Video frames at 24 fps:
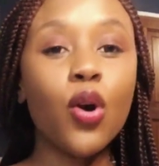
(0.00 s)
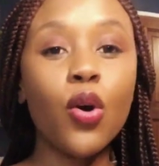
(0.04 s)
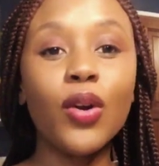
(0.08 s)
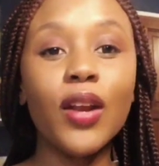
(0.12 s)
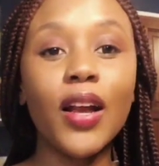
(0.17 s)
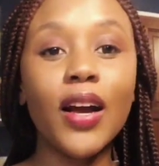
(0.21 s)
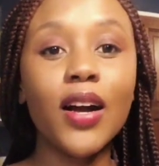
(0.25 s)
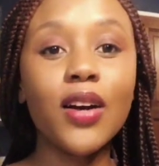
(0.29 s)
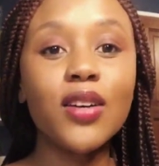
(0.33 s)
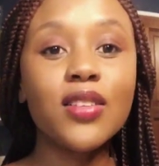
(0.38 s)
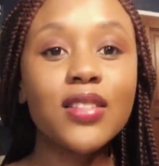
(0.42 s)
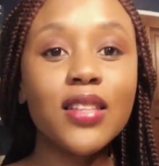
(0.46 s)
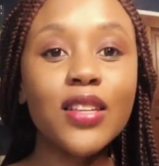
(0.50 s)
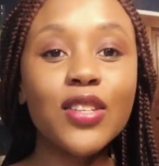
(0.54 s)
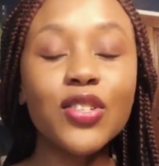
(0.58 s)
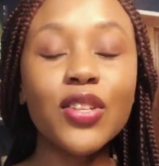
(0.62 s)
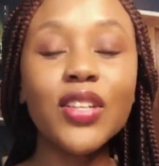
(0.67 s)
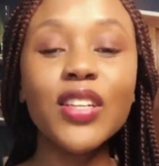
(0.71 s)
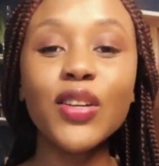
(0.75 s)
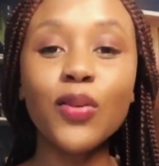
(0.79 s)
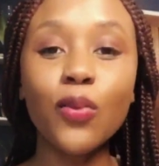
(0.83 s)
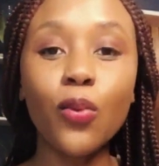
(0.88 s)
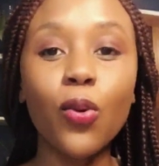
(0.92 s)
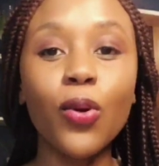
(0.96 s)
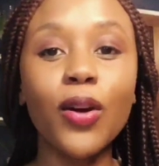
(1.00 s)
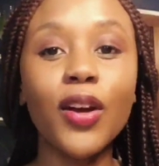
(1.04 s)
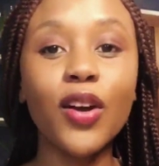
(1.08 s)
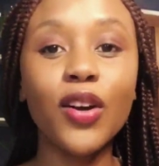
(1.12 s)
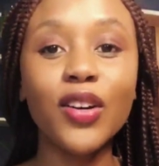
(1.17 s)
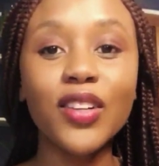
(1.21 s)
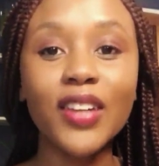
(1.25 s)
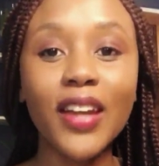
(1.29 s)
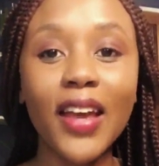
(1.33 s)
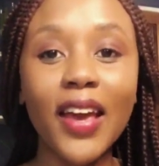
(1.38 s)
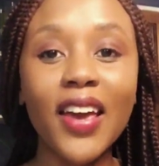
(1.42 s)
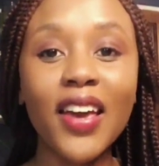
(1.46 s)
Like I was literally walking
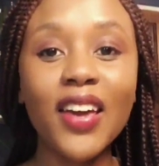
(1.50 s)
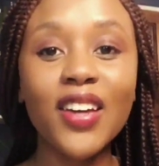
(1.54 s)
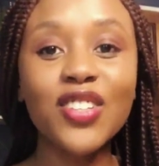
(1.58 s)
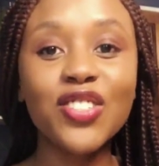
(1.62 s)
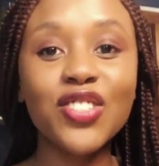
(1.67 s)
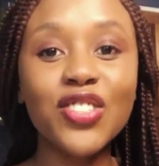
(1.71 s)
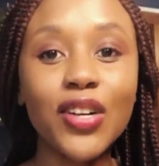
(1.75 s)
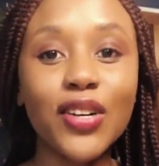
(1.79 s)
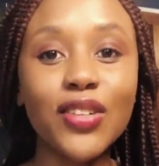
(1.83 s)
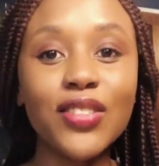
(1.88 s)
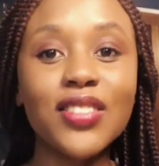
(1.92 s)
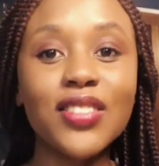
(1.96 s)
on eggshells